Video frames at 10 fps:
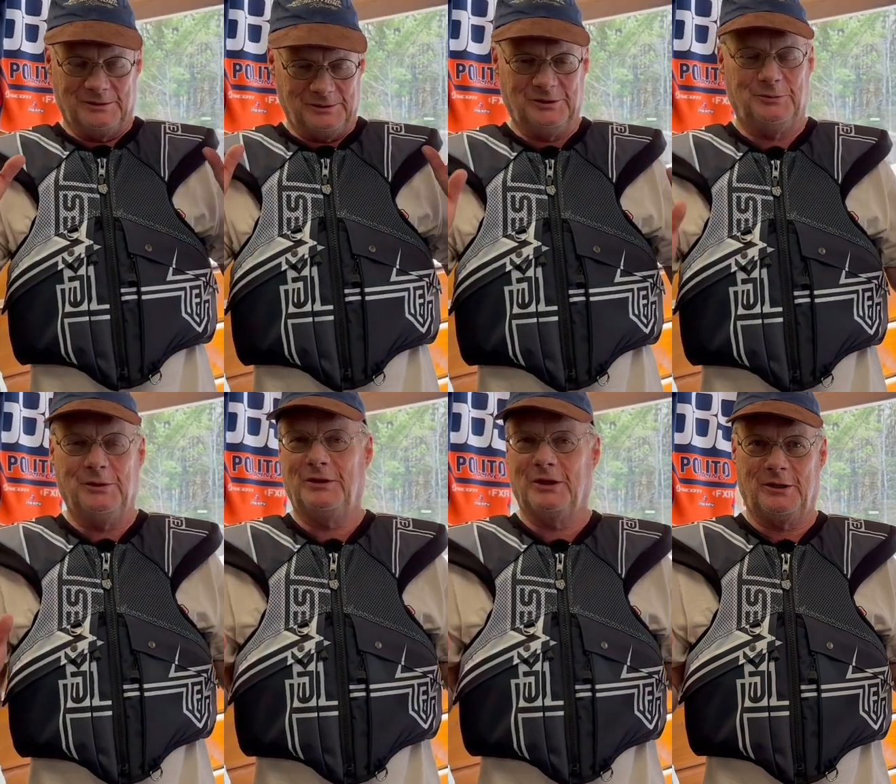You should be
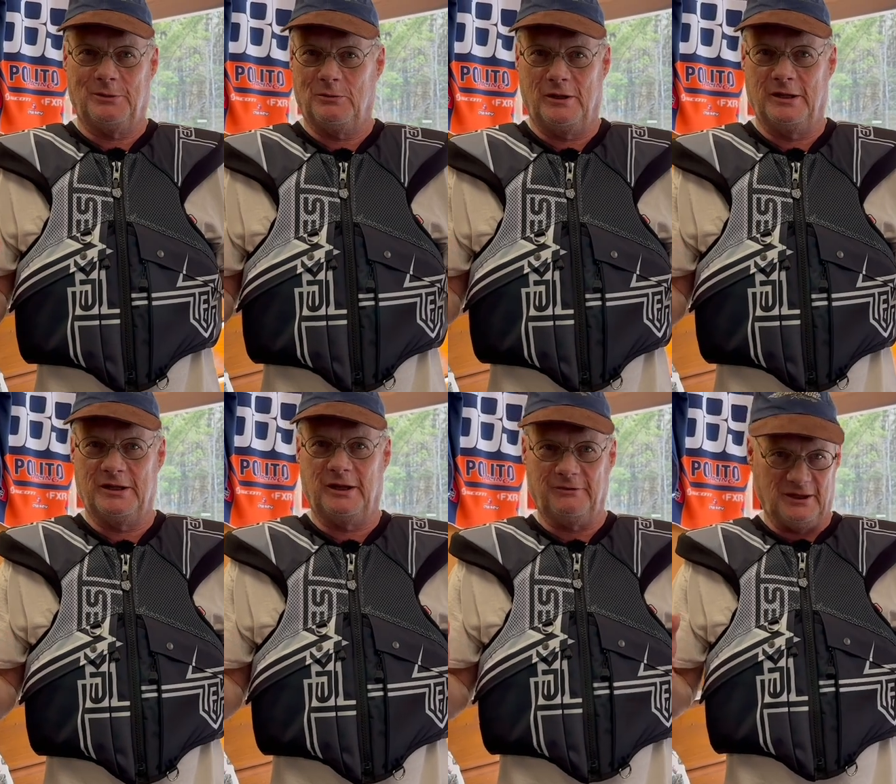thinking about wearing a
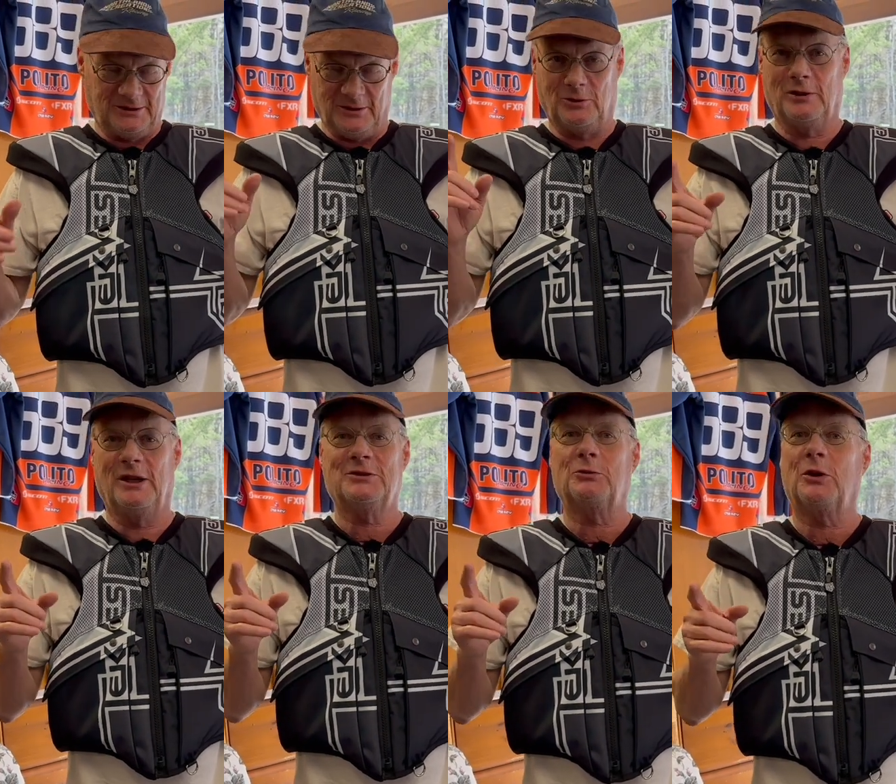TekVest. It only
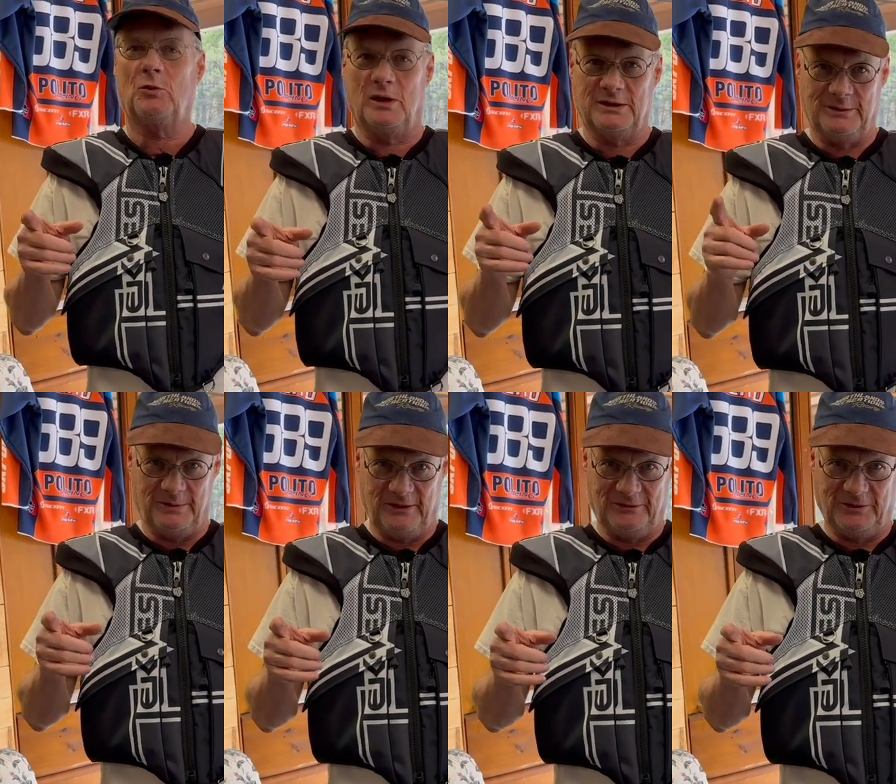has to work once to
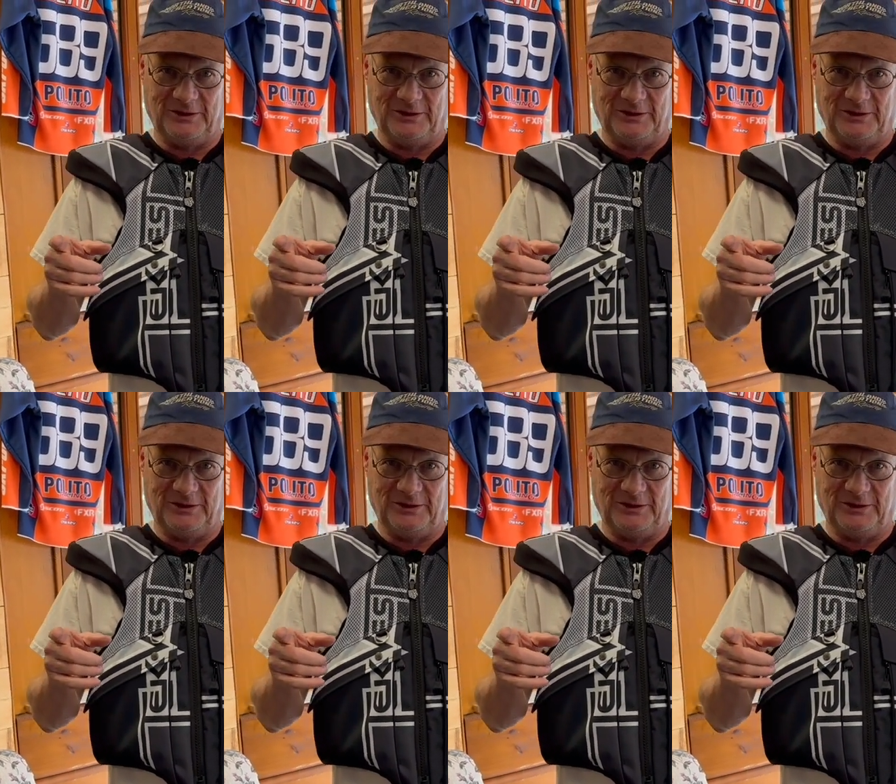pay for